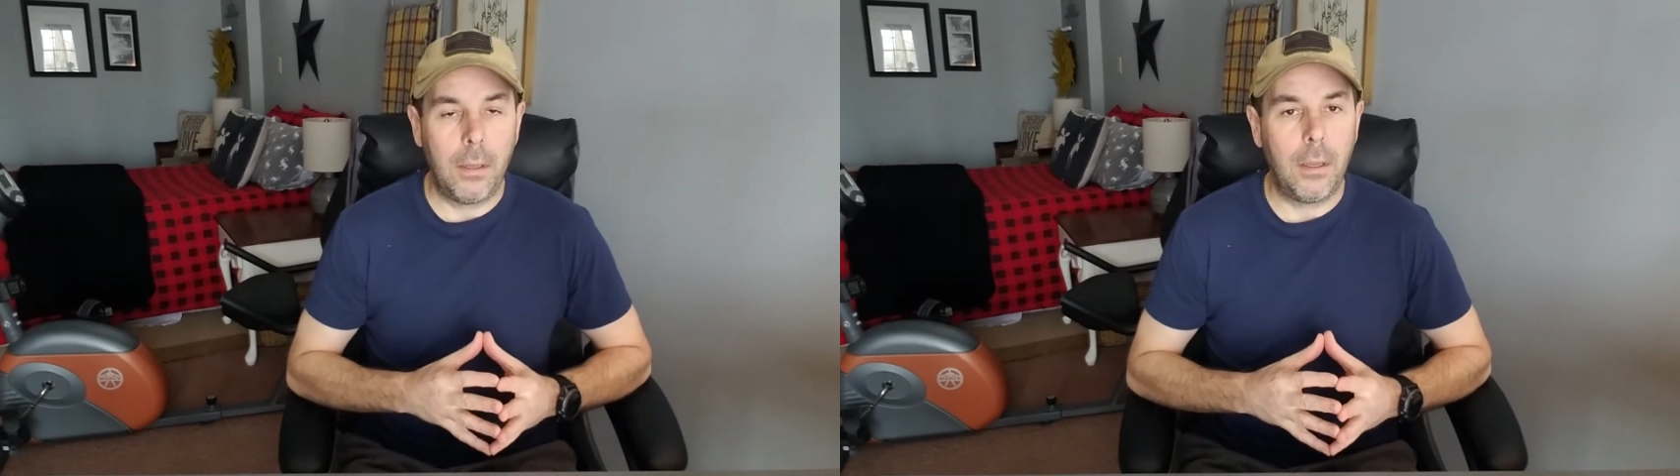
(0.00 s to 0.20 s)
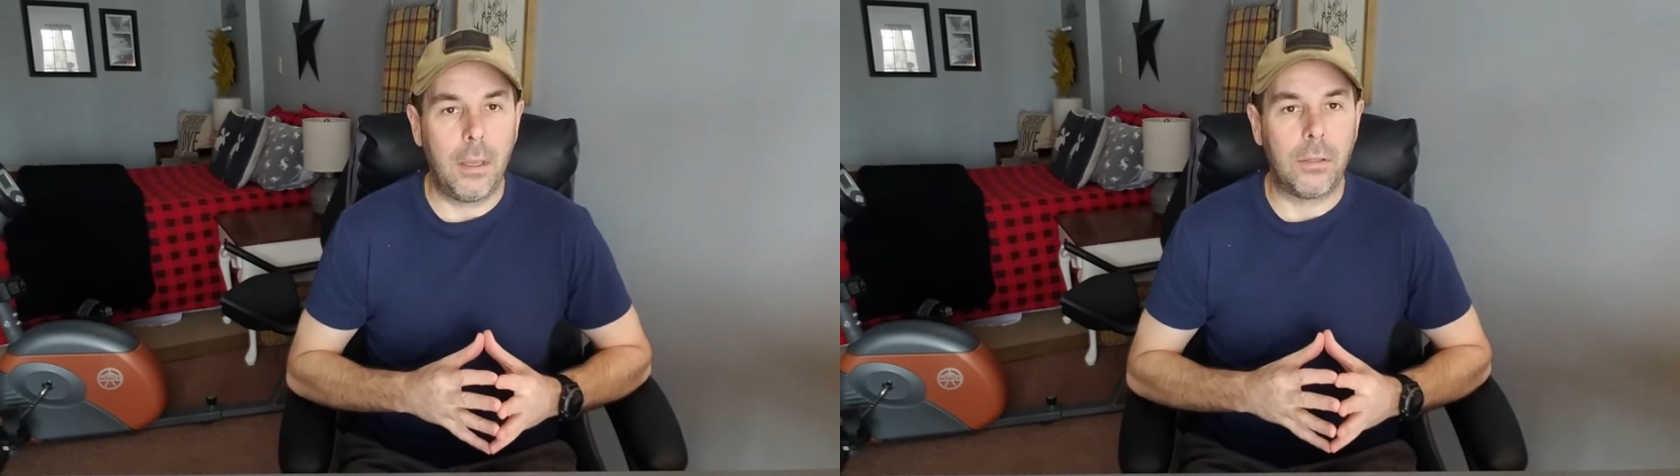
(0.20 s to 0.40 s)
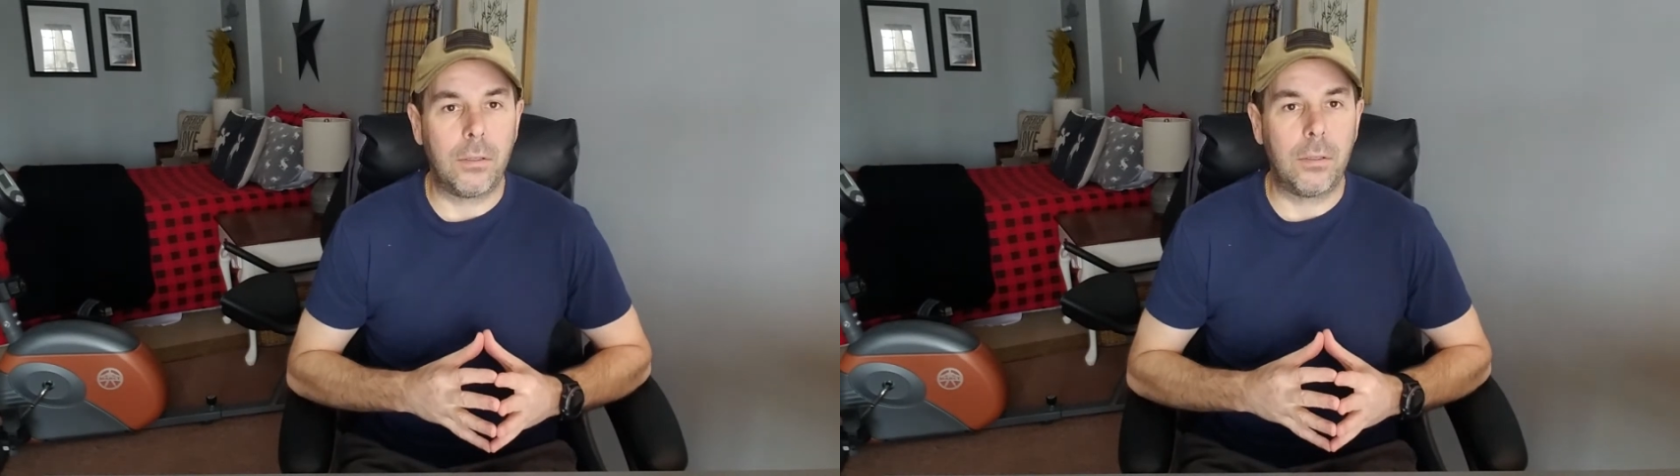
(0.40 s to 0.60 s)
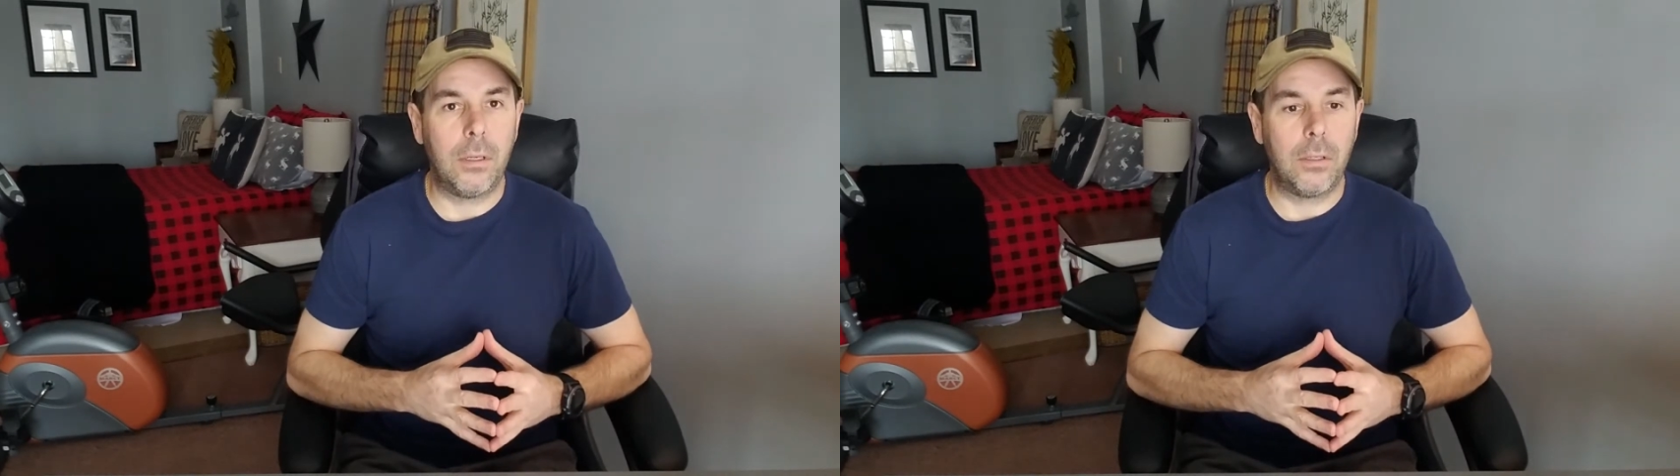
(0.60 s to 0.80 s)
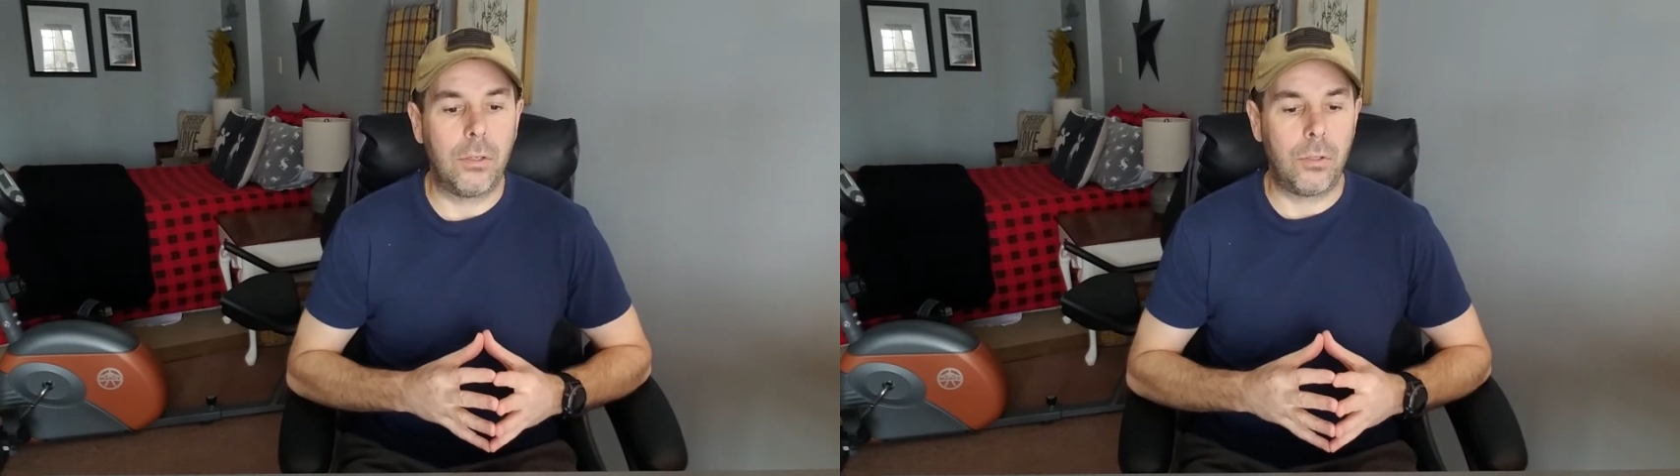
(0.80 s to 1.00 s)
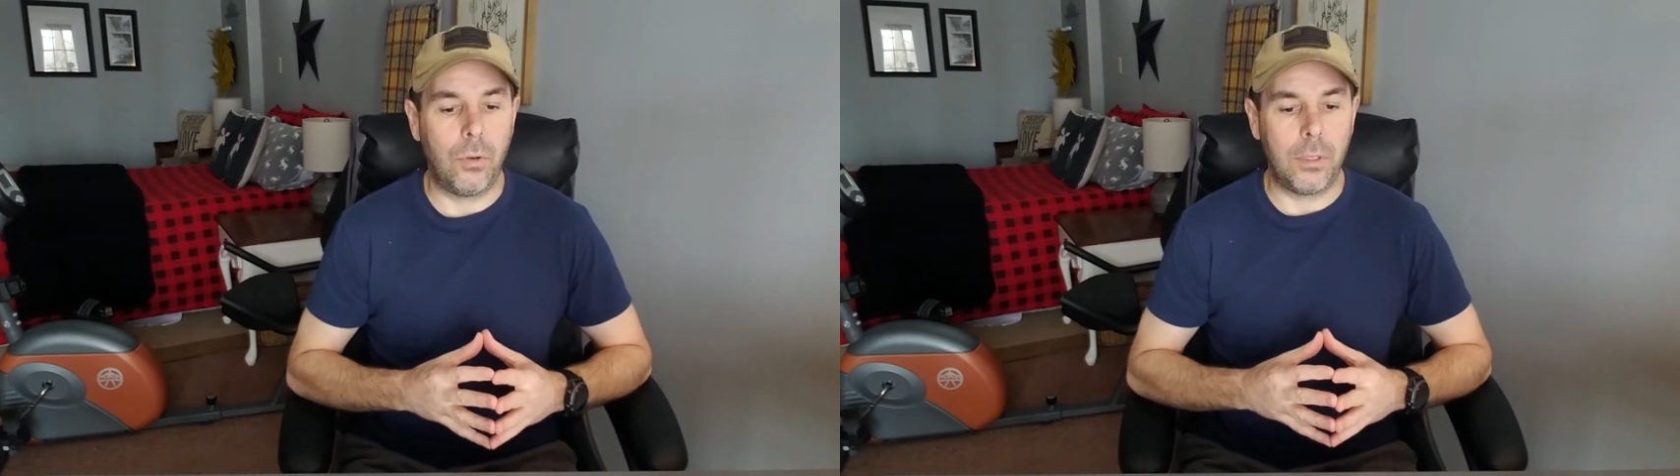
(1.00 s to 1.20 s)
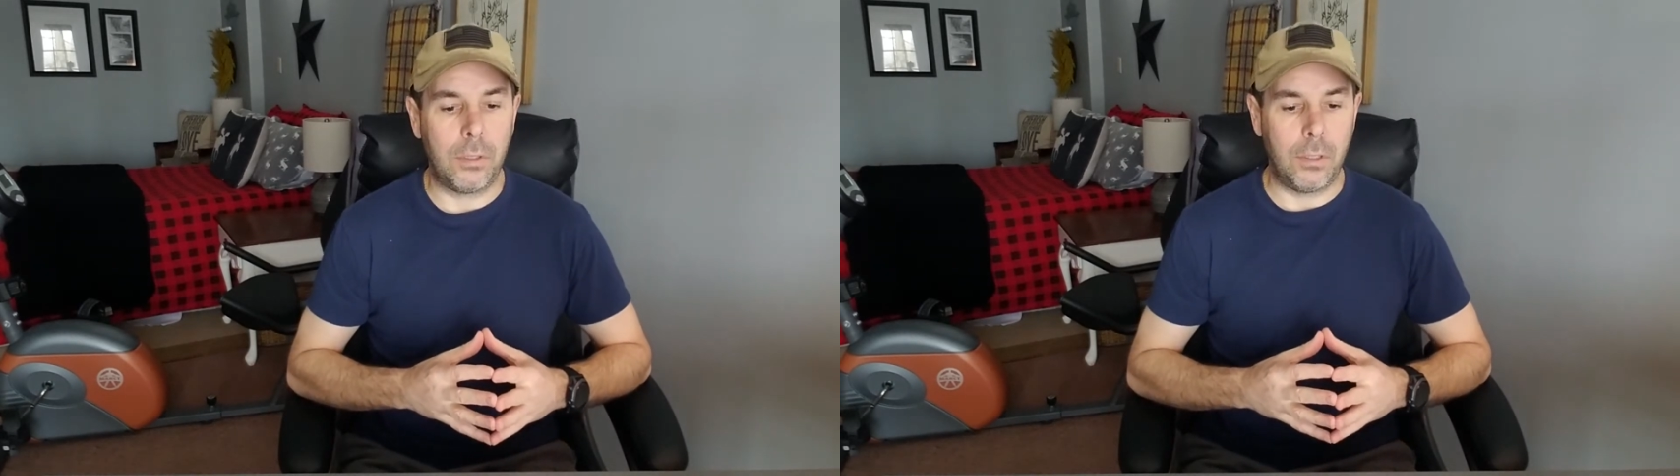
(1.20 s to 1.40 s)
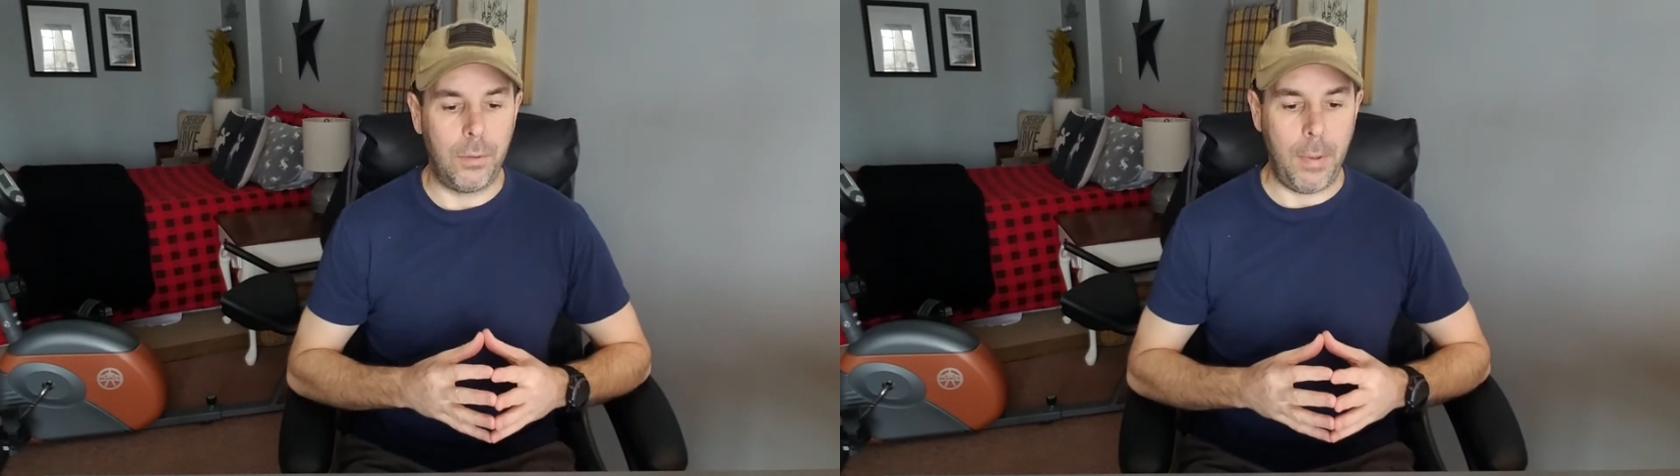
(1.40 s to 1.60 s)
it's a choice
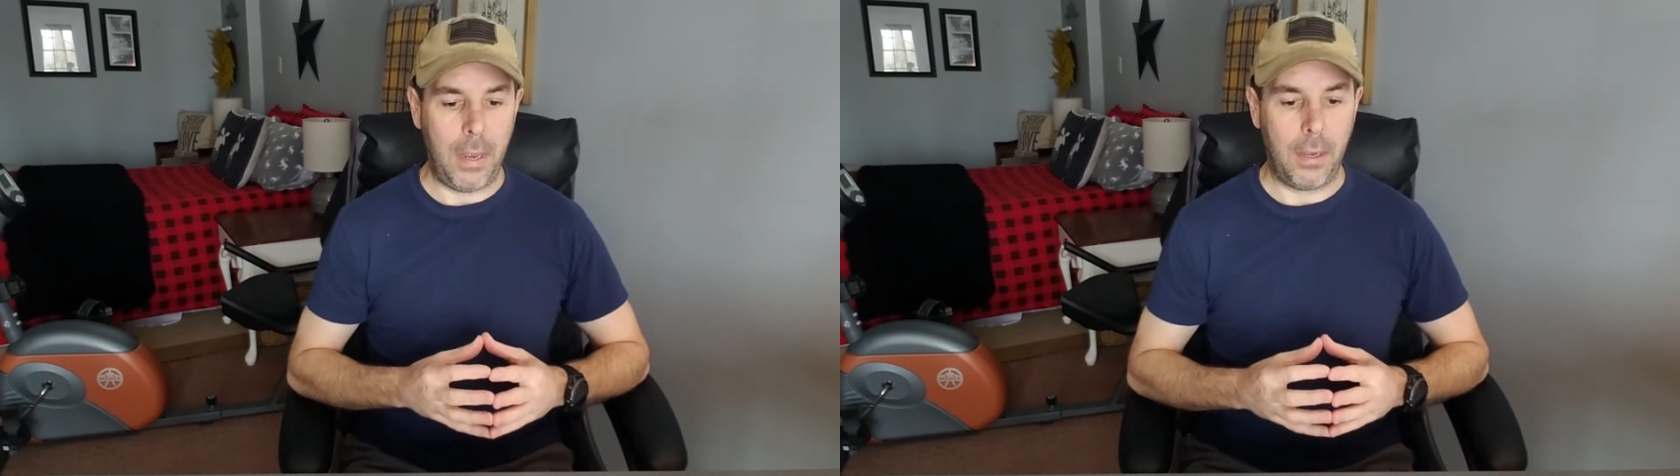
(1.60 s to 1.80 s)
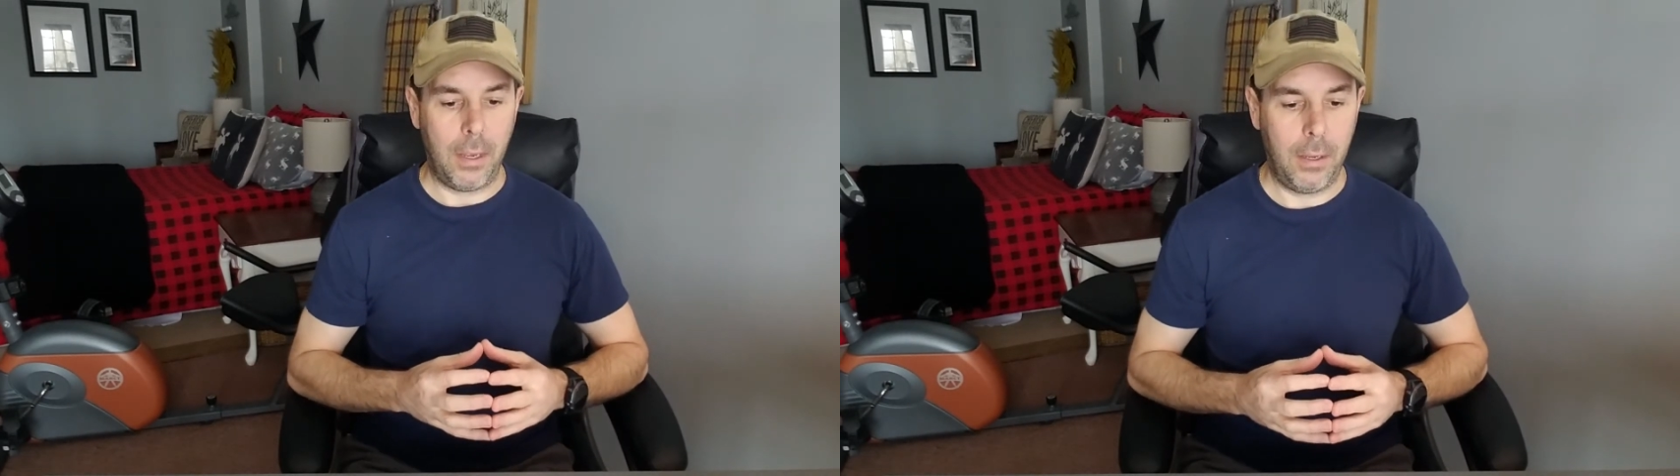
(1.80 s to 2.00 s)
that you make.